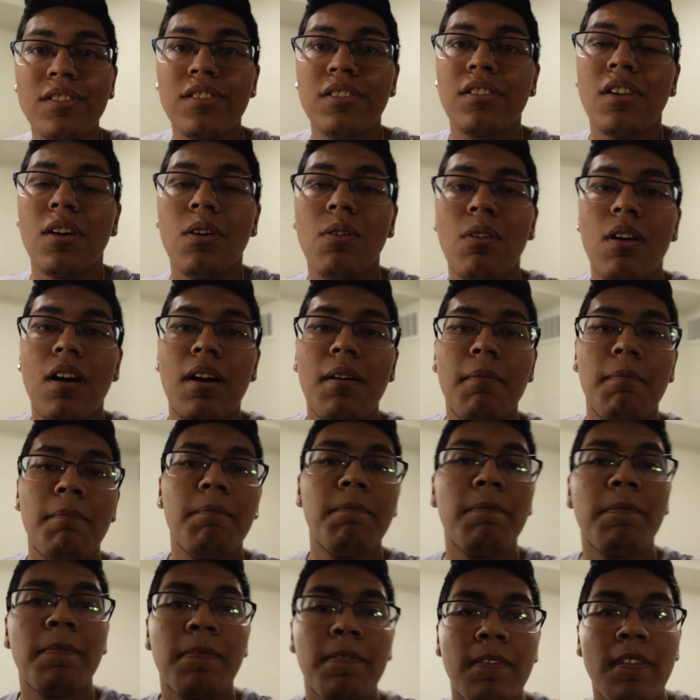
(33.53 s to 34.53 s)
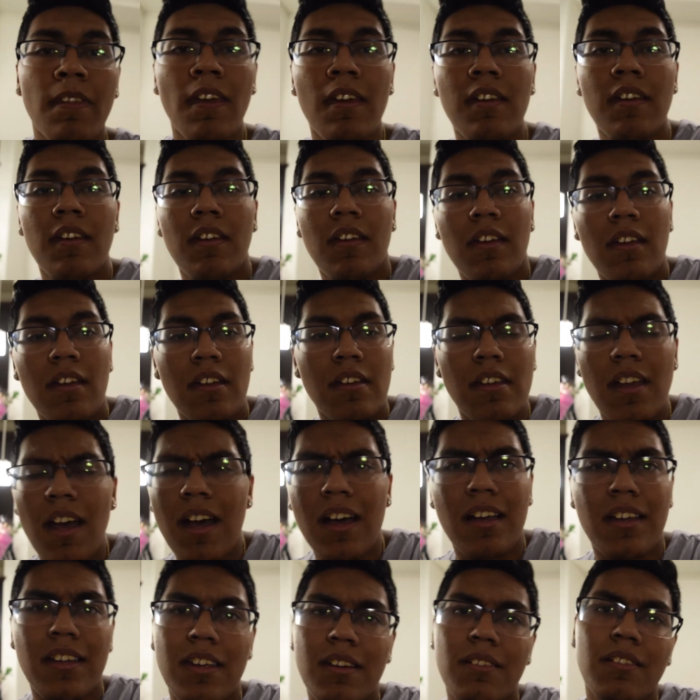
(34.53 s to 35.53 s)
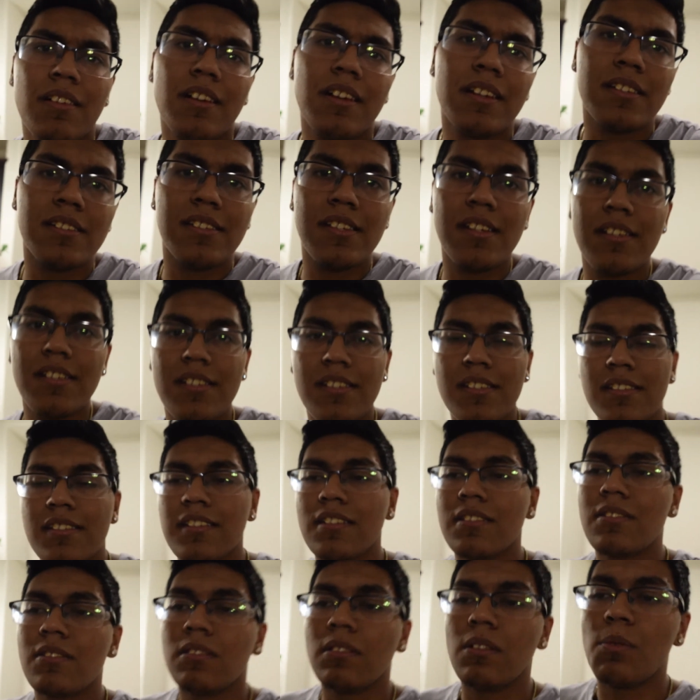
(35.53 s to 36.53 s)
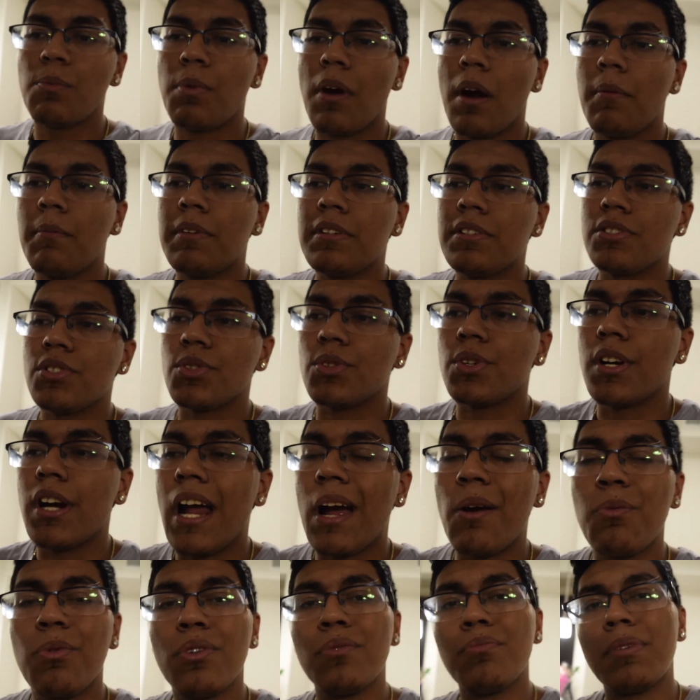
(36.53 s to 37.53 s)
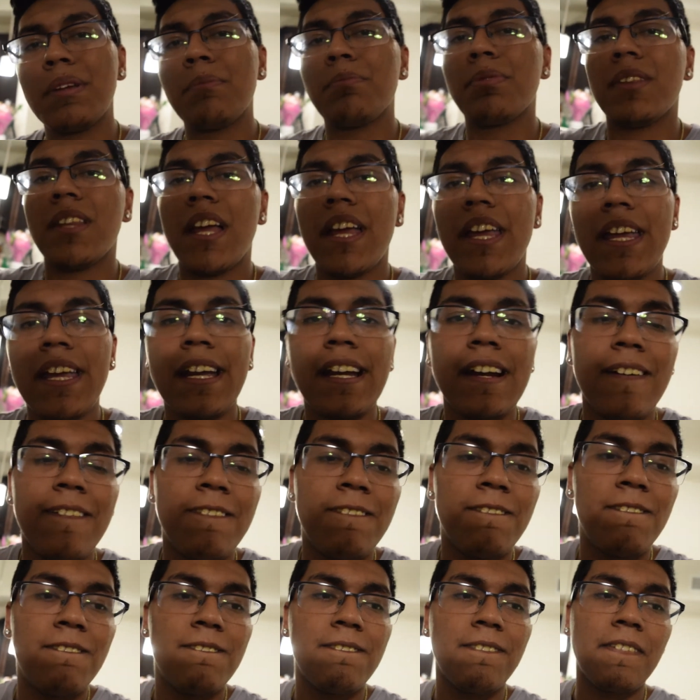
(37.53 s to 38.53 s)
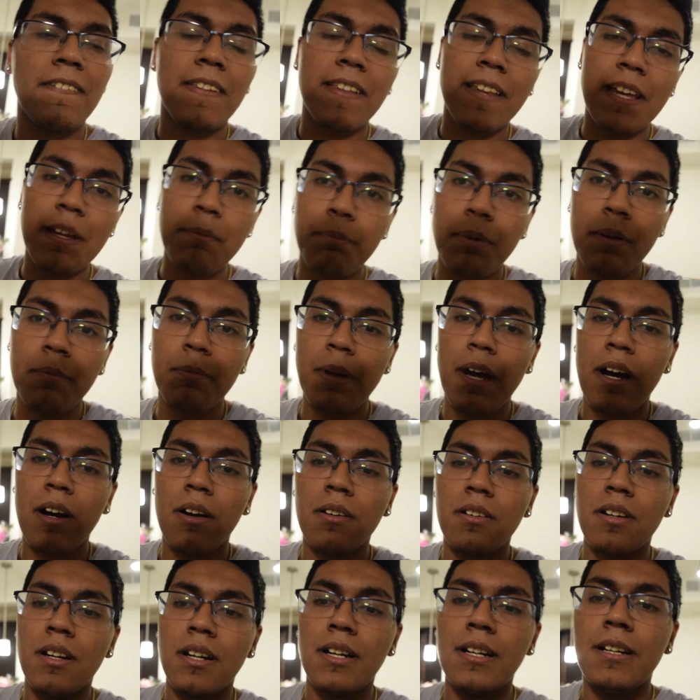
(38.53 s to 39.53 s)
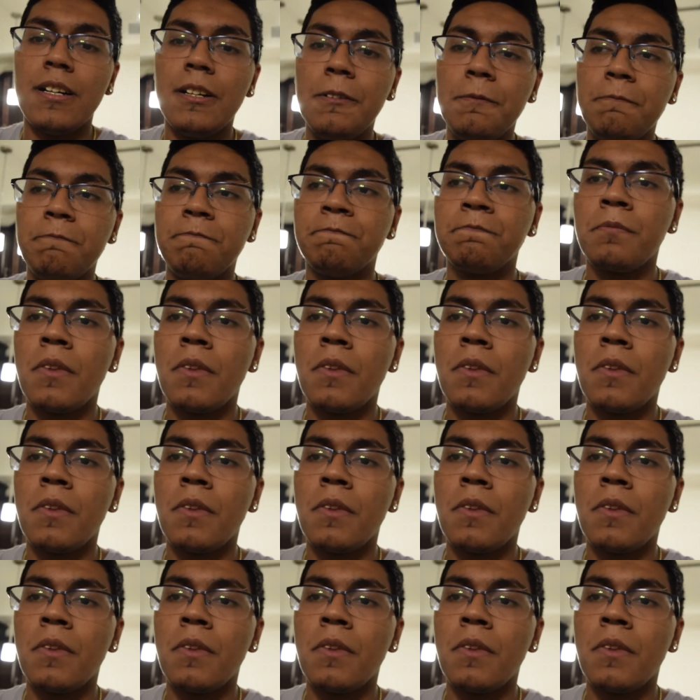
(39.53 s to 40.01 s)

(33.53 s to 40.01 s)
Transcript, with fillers: So um yeah, here it is. Here's this little apartment tour. I will be playing a clip about um